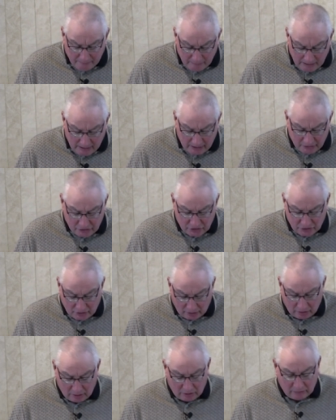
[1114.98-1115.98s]
must
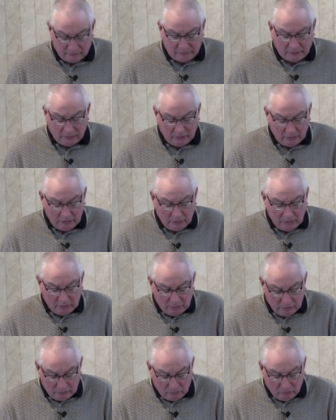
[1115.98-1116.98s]
serve
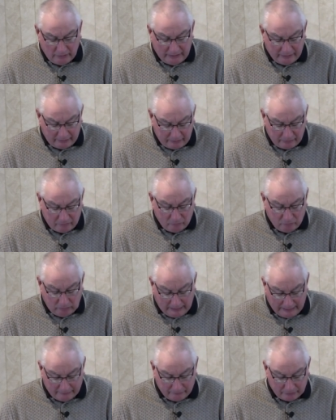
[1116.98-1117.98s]
with
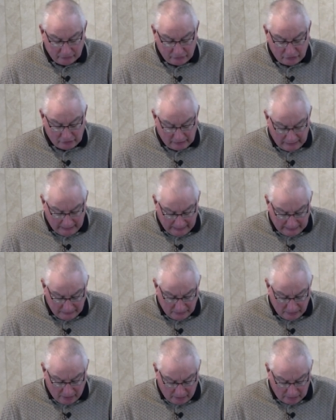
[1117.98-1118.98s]
reverence
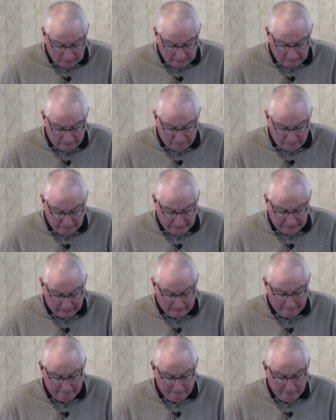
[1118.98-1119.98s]
and godly
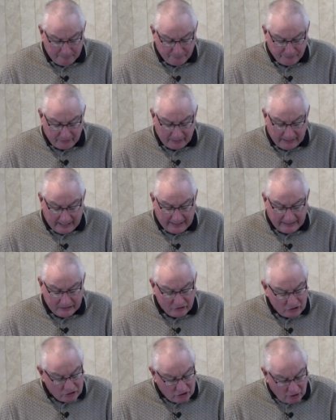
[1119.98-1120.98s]
fear. That
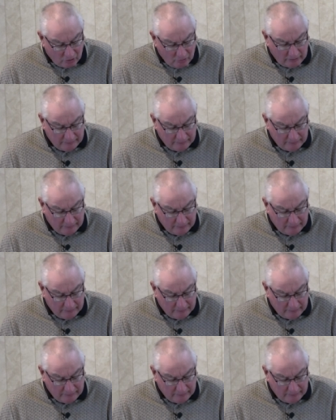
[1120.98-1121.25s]
is so